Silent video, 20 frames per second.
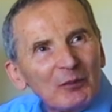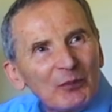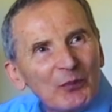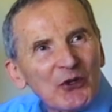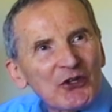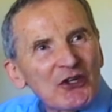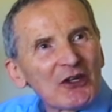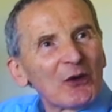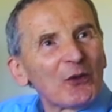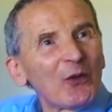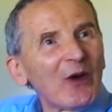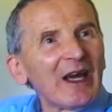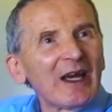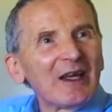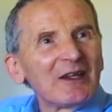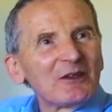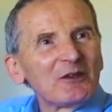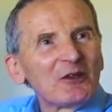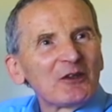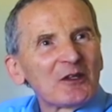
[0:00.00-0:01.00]
push it away.
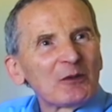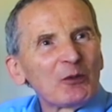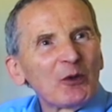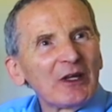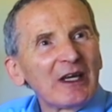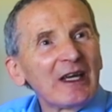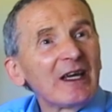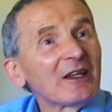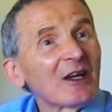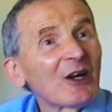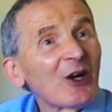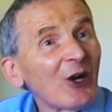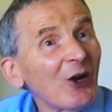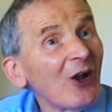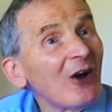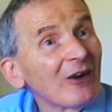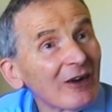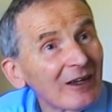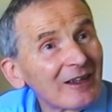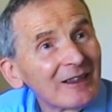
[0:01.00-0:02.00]
You just want to hear the
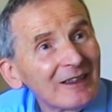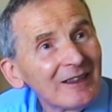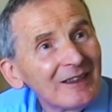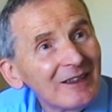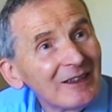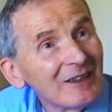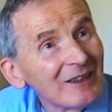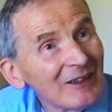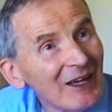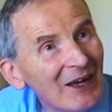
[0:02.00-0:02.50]
clock. You know,